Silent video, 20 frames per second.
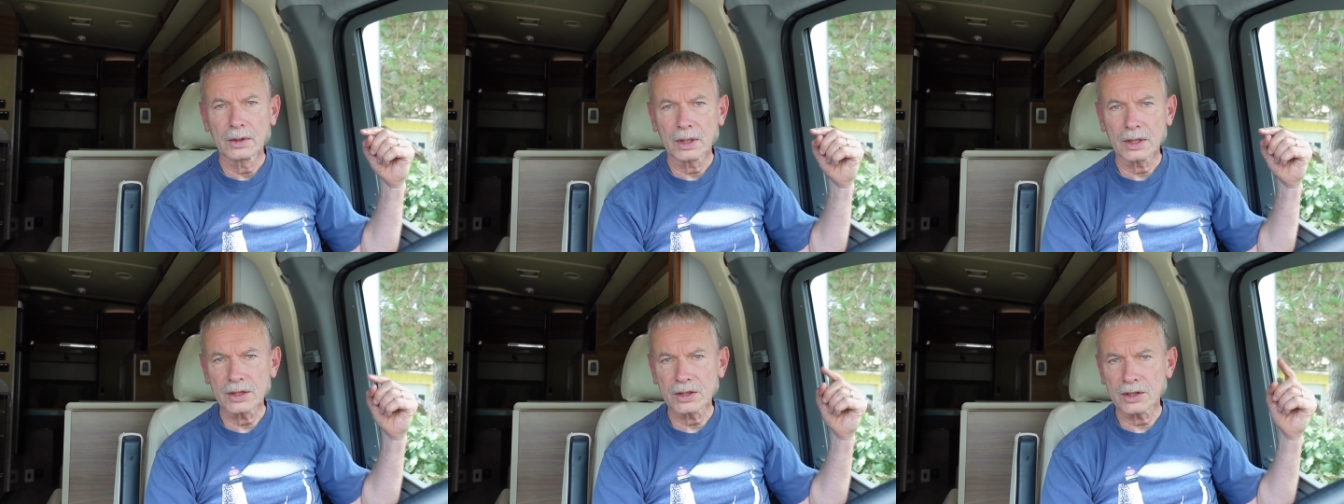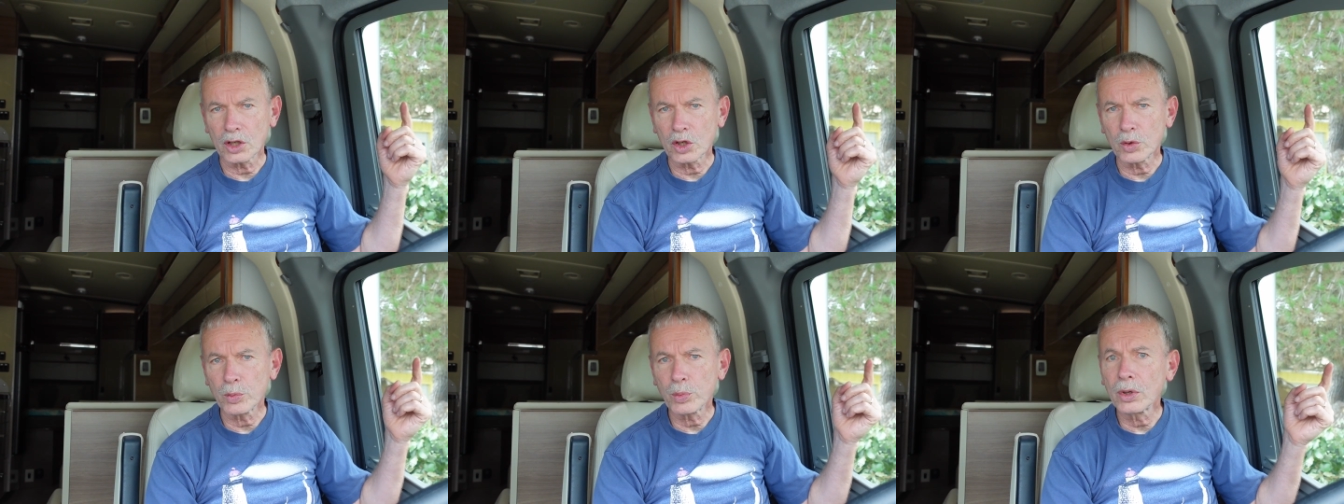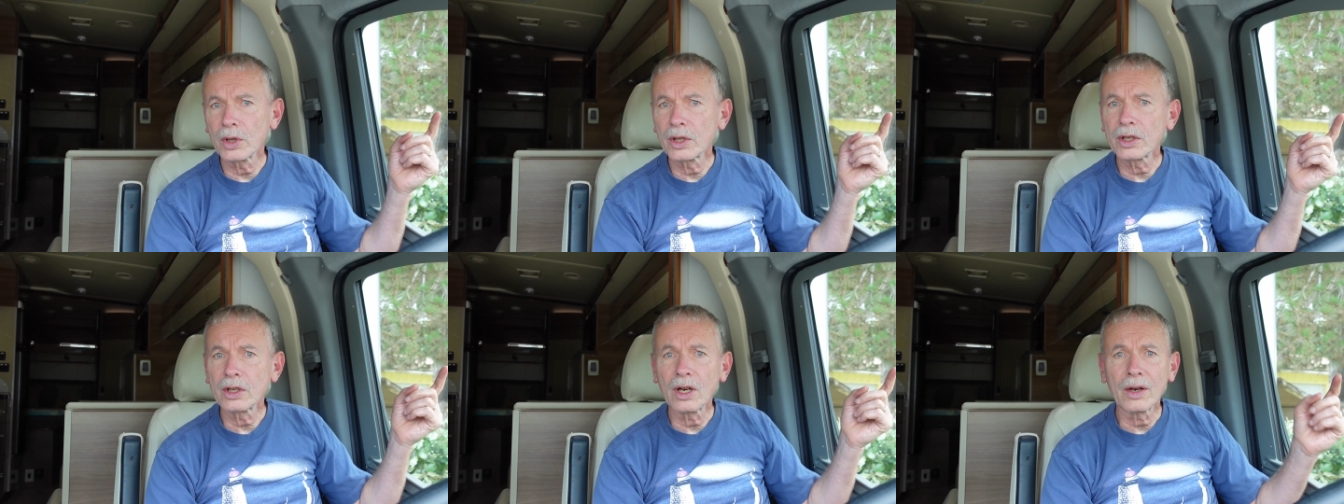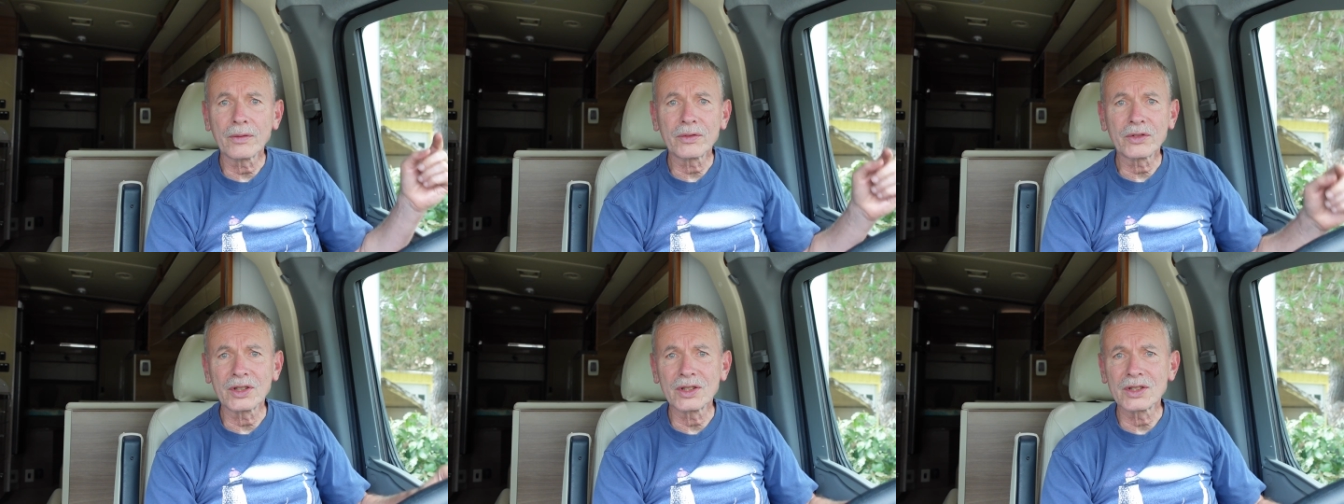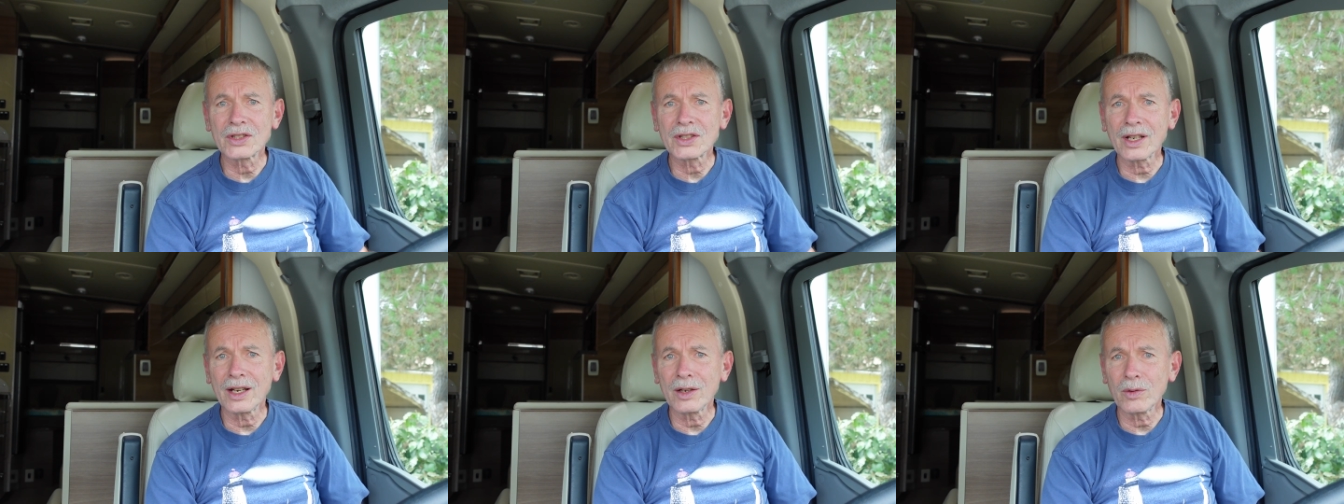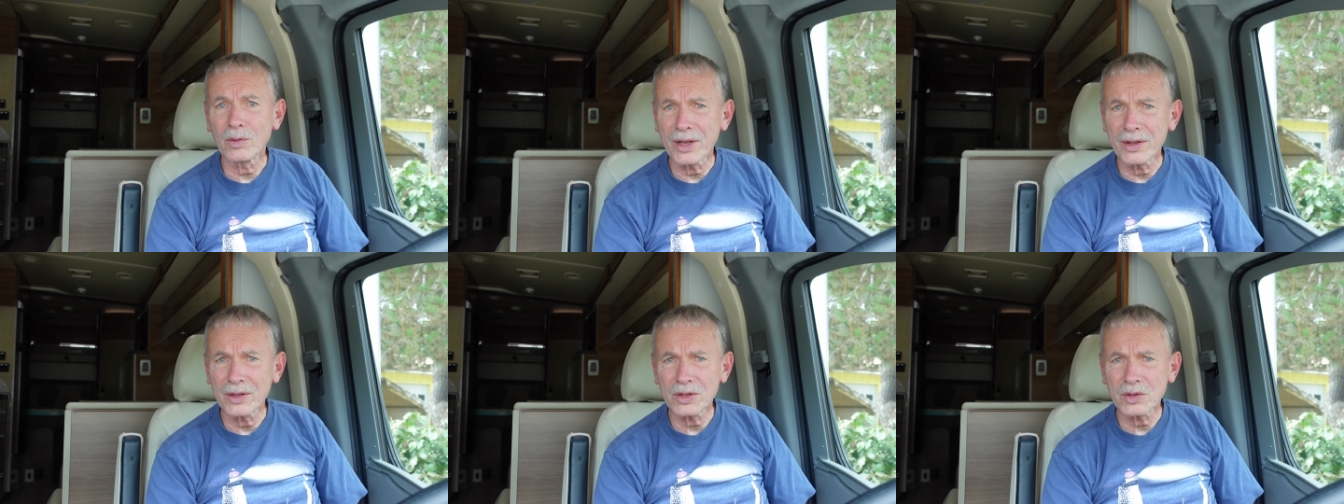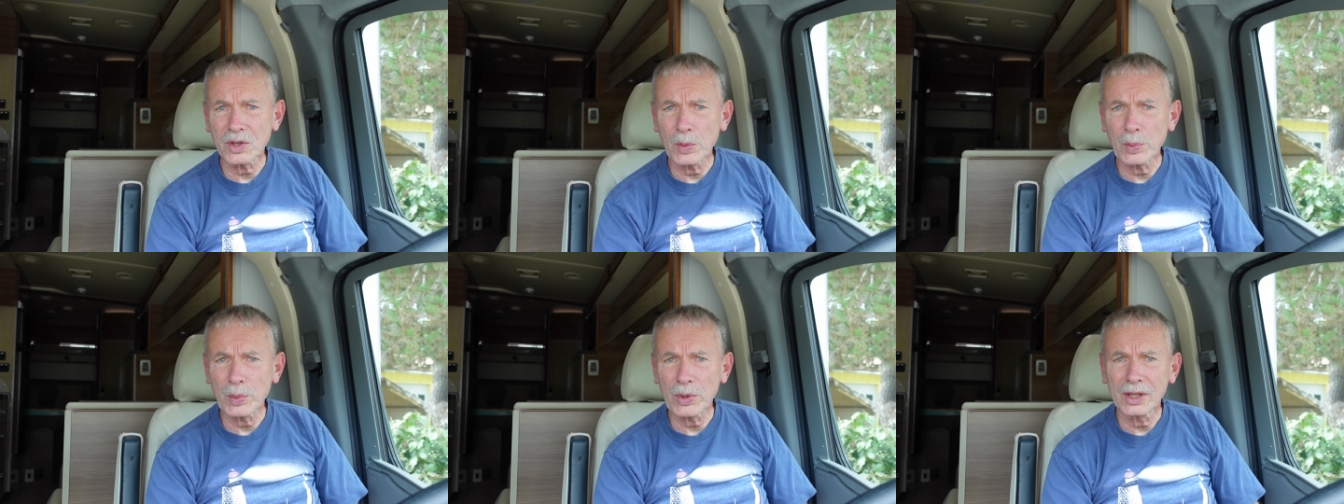I started pulling off the inside weather
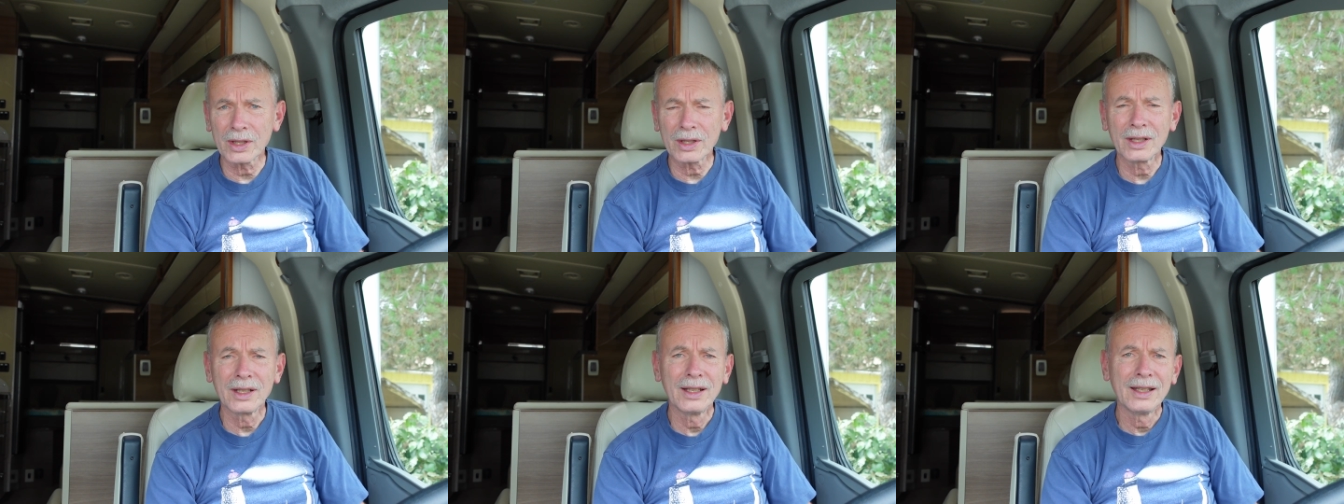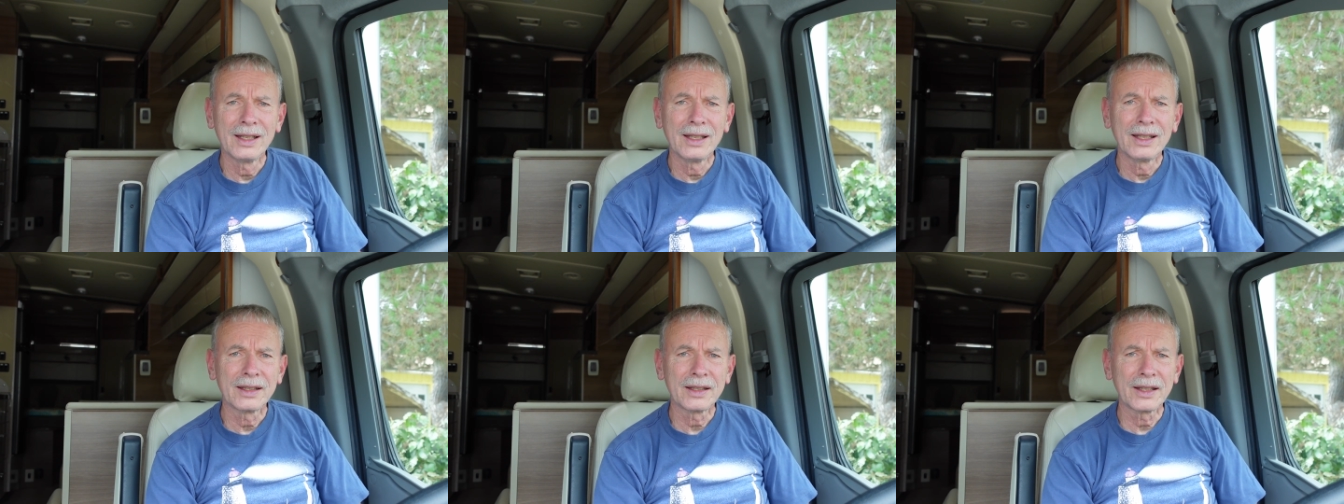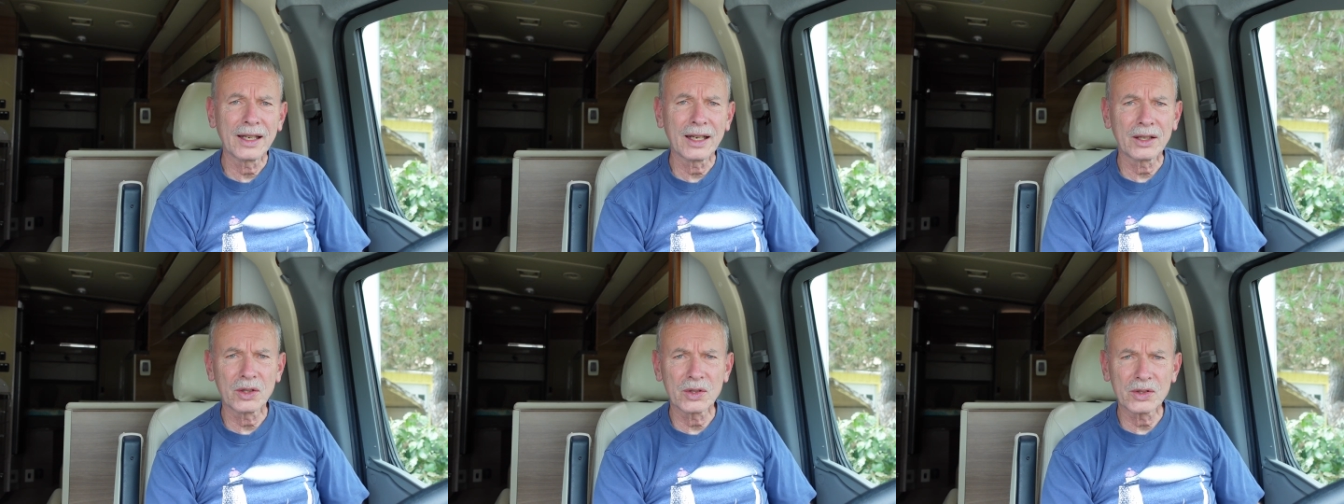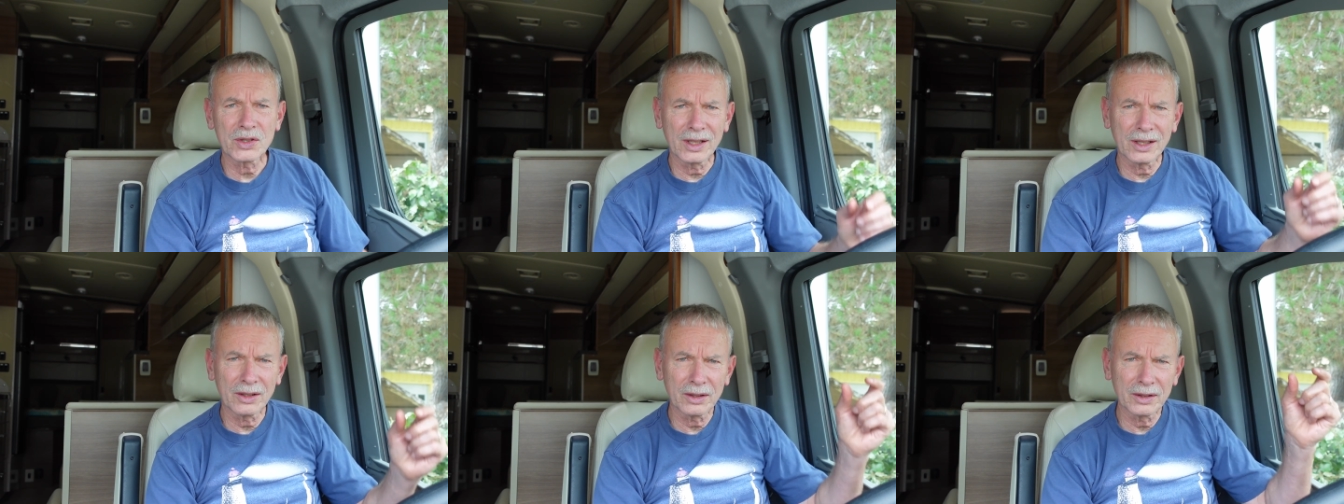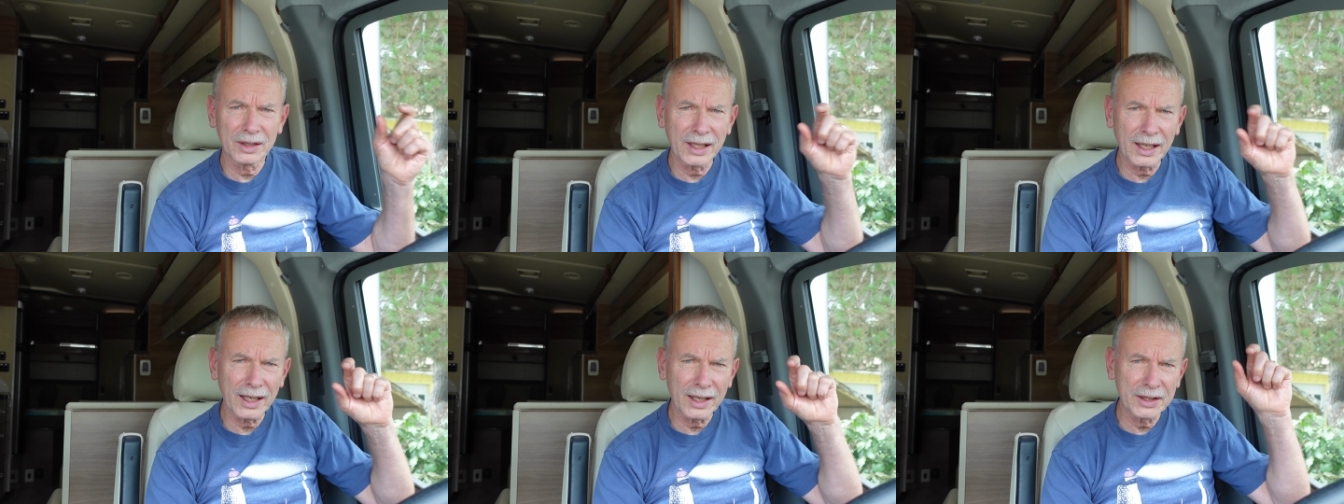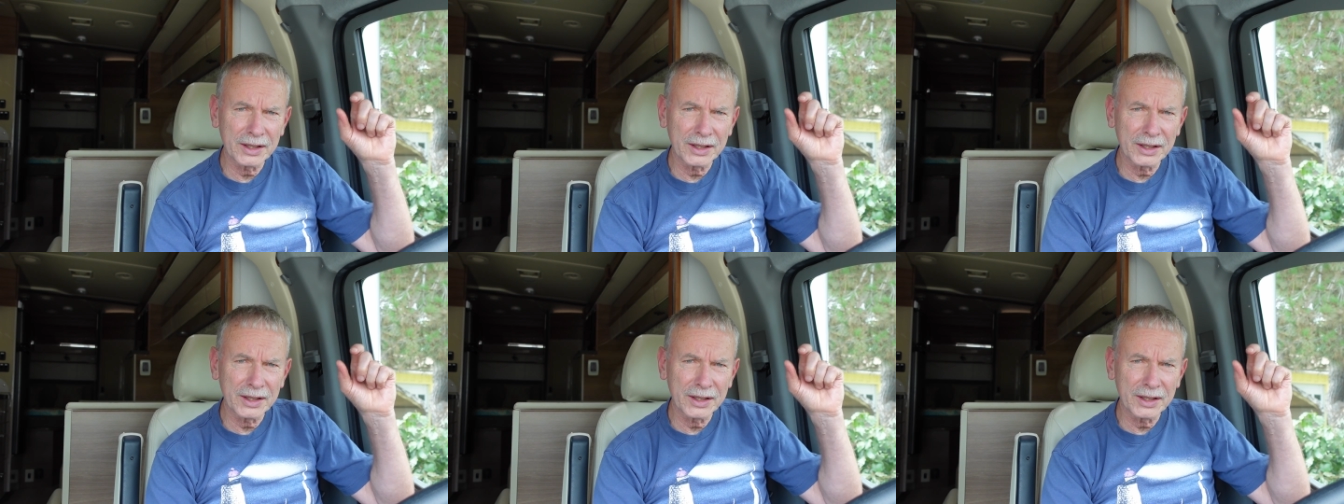stripping. There's a little